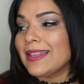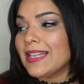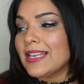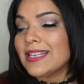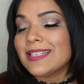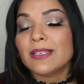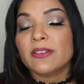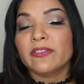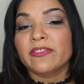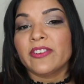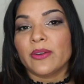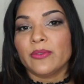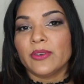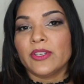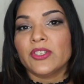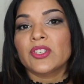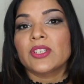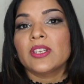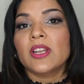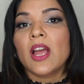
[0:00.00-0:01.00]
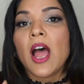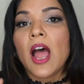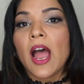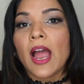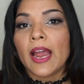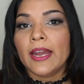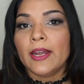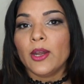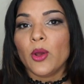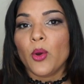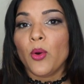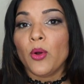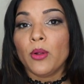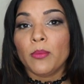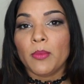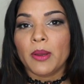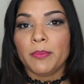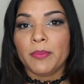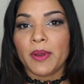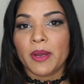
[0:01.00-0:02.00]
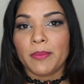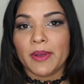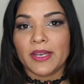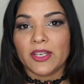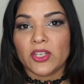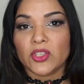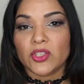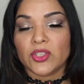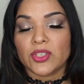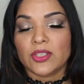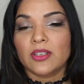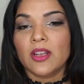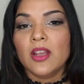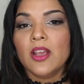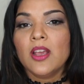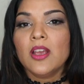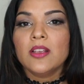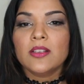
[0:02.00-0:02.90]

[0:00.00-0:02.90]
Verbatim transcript: this foundation hide all my pigmentation